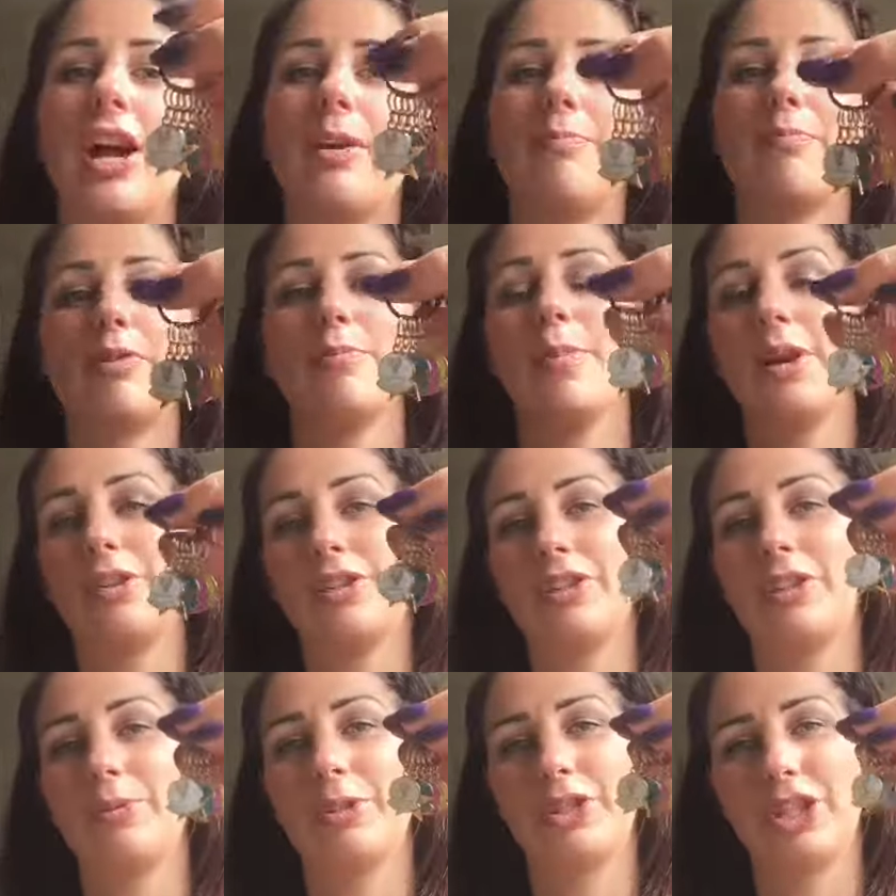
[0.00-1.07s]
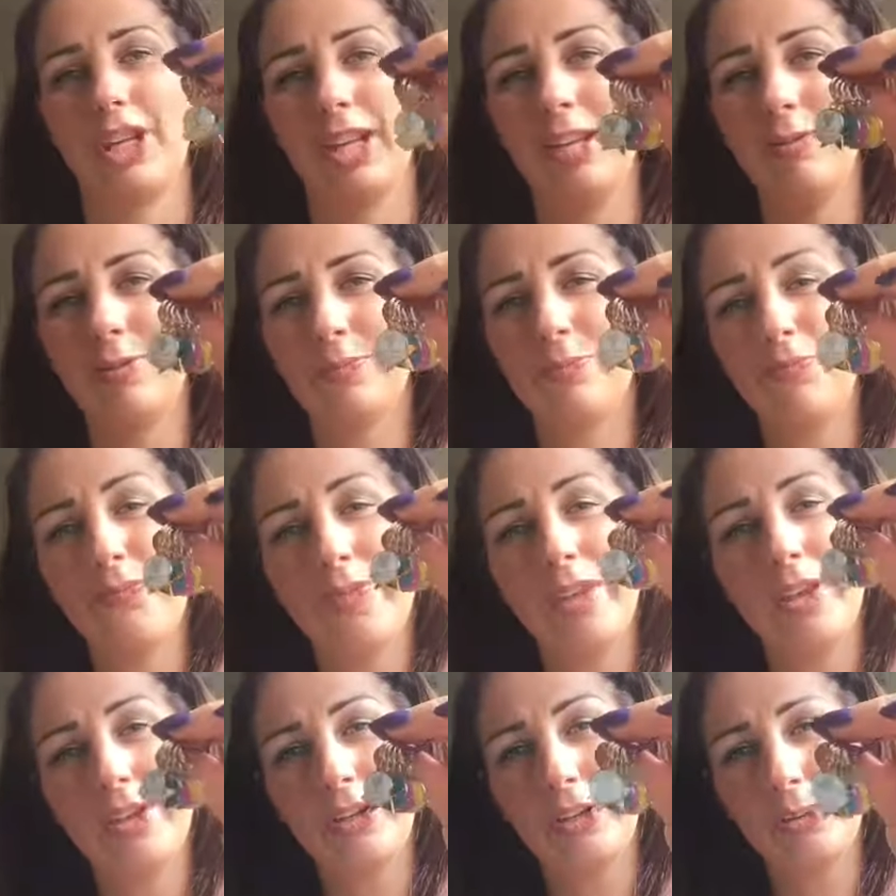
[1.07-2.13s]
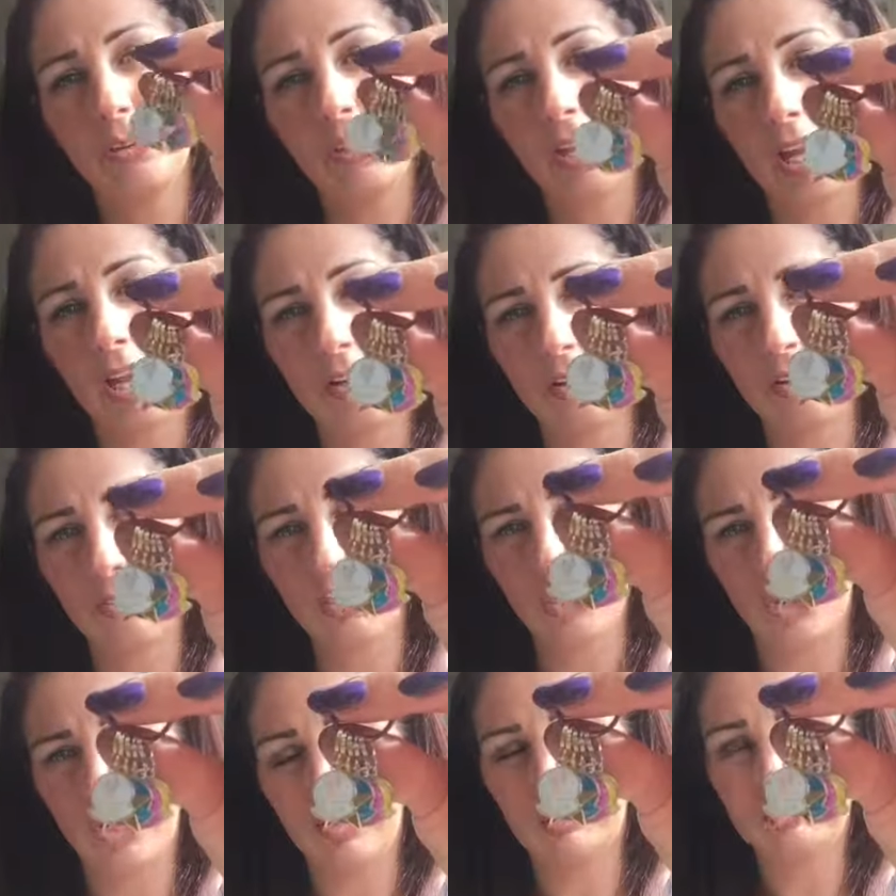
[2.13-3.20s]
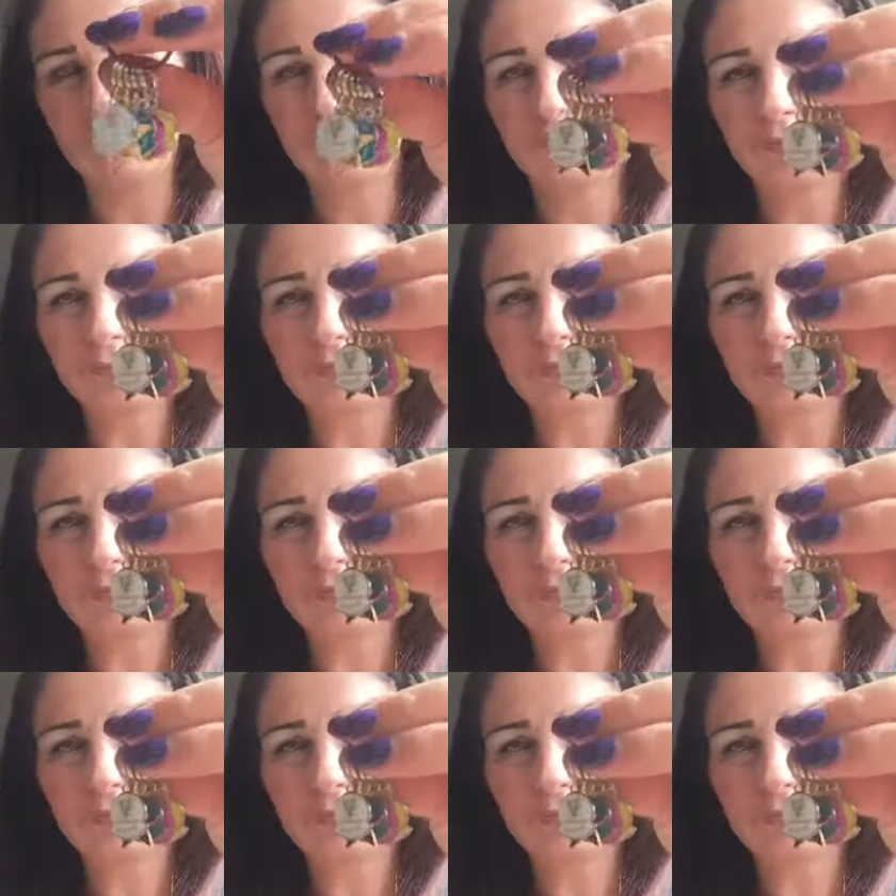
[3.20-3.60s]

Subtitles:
promotion you achieve, you will get a new charm.